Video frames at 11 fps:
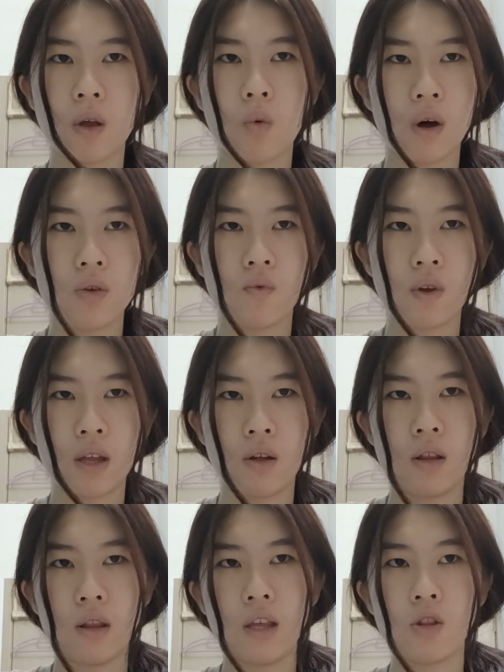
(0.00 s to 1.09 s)
what we
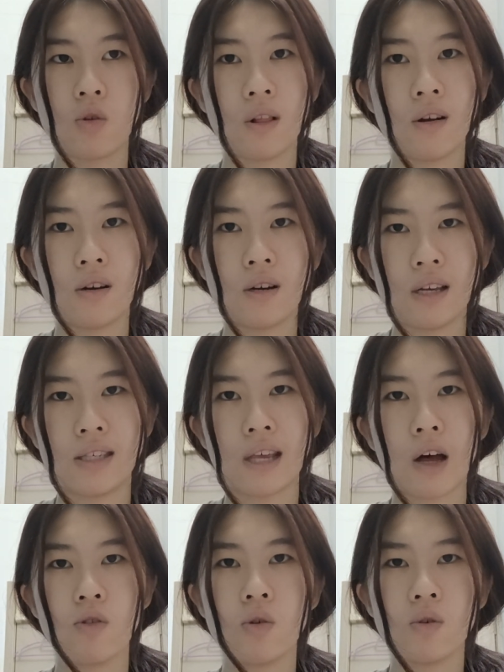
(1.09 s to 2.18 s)
need to learn is
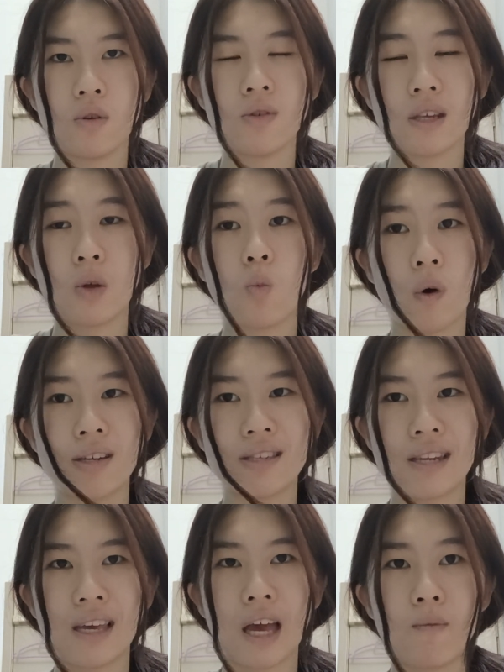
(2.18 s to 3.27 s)
how to use it
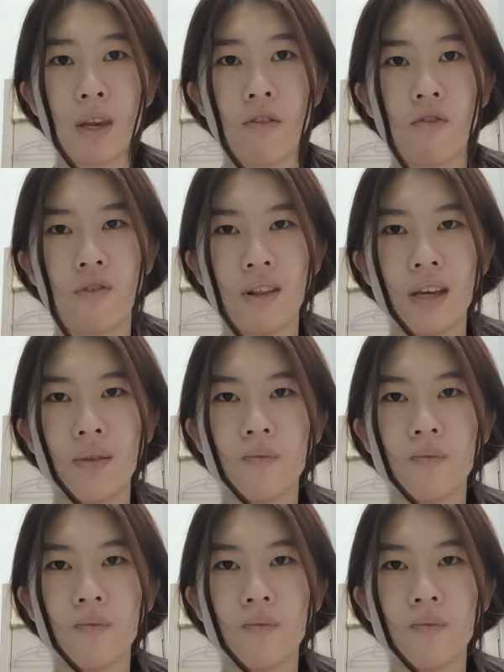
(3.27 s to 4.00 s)
wisely and meaningfully.